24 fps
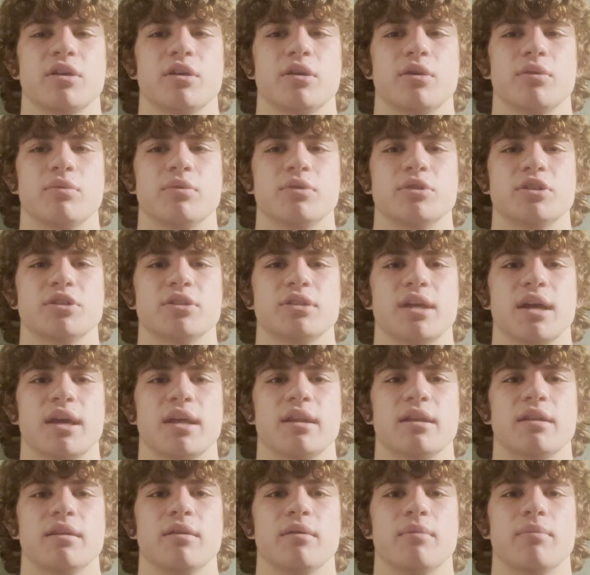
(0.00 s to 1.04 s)
which is
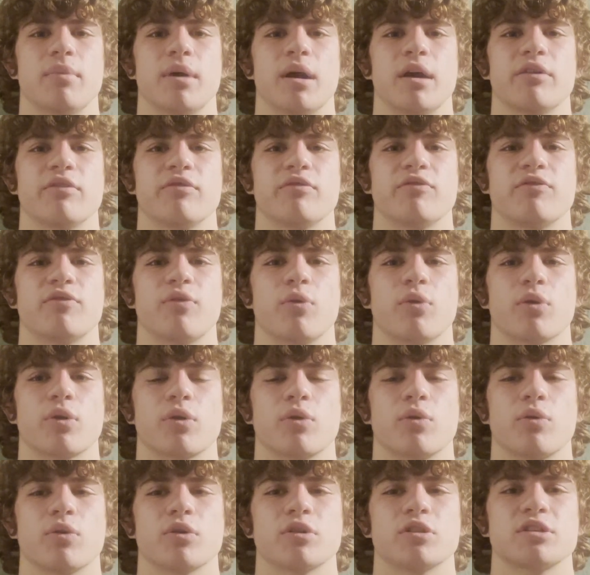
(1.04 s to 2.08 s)
headed by four
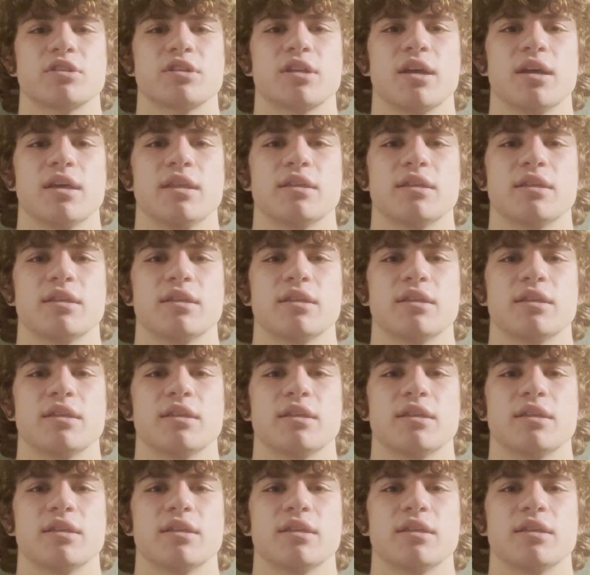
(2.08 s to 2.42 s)
courts: